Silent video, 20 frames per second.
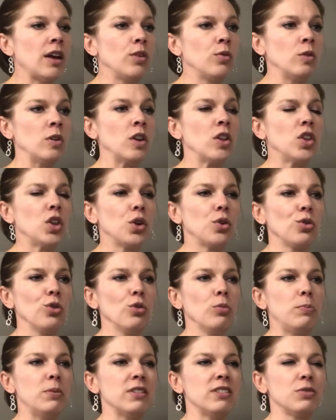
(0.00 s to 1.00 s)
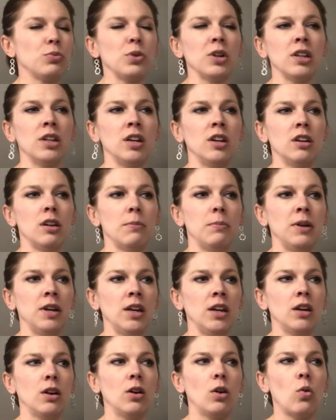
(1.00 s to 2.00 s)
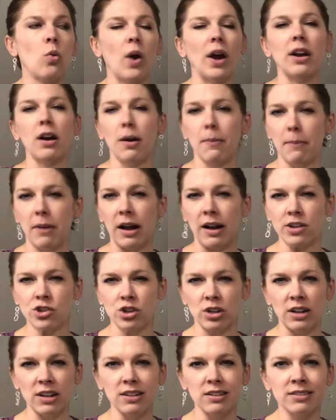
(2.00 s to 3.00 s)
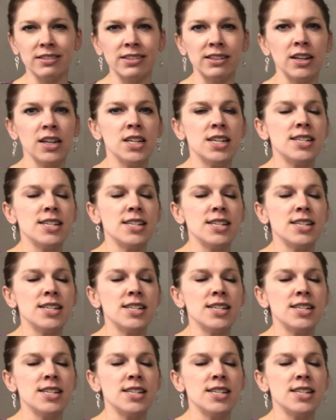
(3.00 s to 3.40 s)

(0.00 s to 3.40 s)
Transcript: and the group is really going to be quite homogeneous.